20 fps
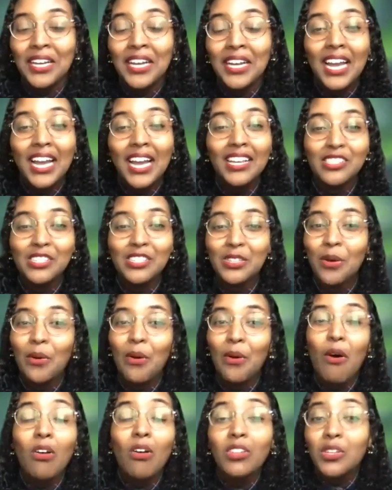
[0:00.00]
And so
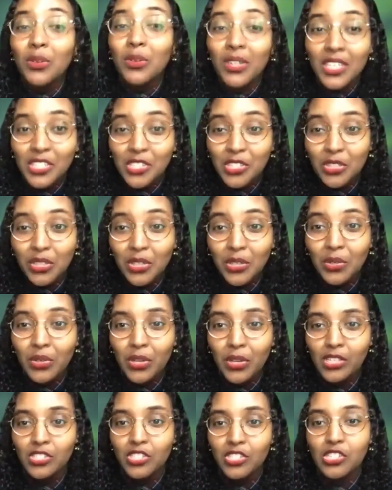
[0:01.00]
all you can do
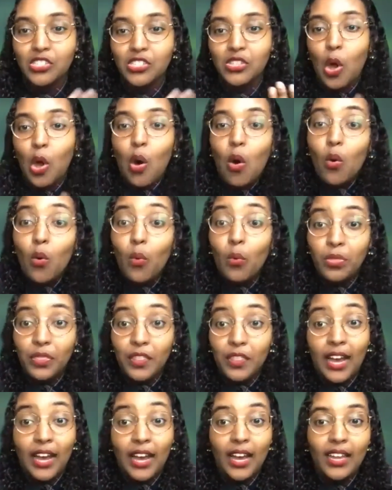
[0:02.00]
is just own
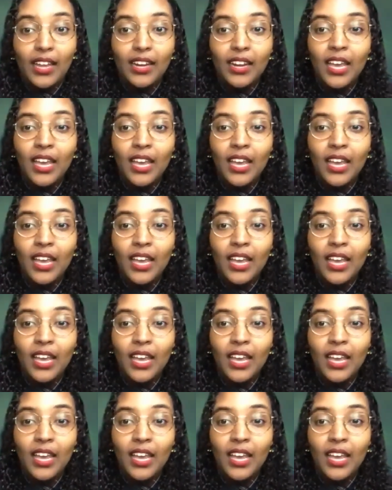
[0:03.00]
that